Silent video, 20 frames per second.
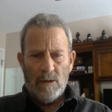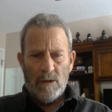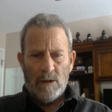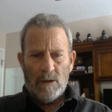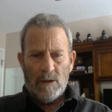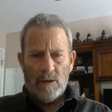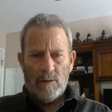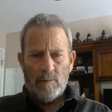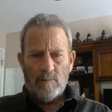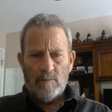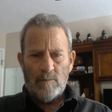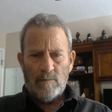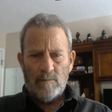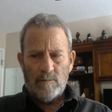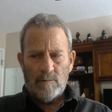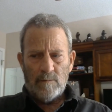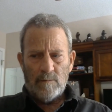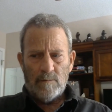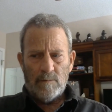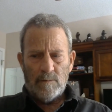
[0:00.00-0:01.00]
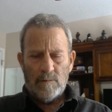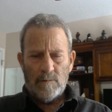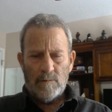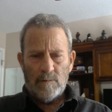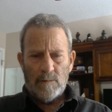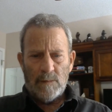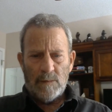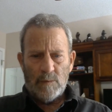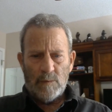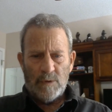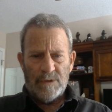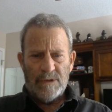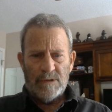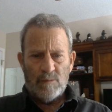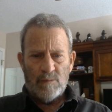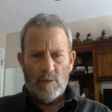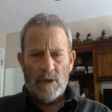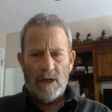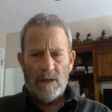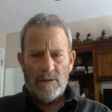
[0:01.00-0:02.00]
Um, which is
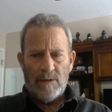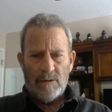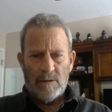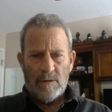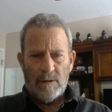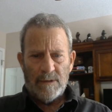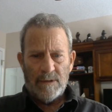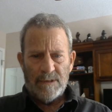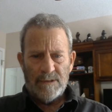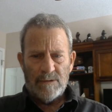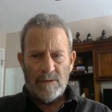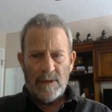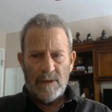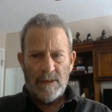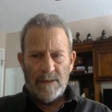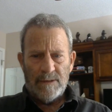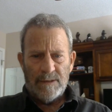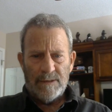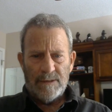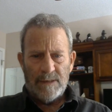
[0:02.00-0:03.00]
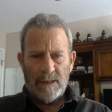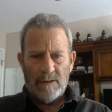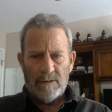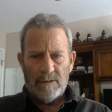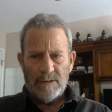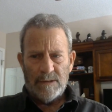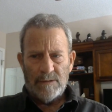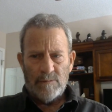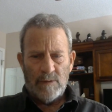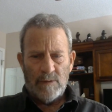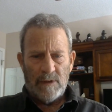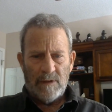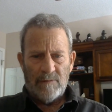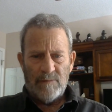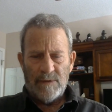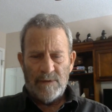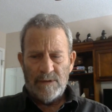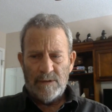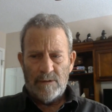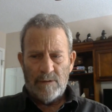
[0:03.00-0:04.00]
why they're always trying to tell us we have
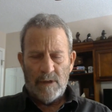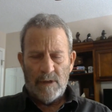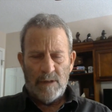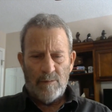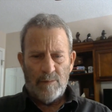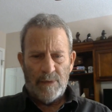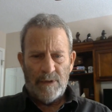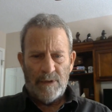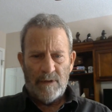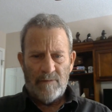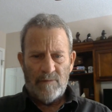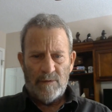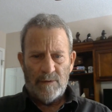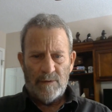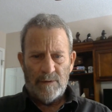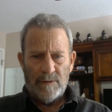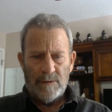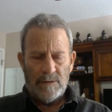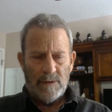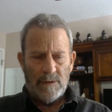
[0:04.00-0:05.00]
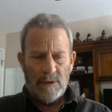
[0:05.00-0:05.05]
these great benevolent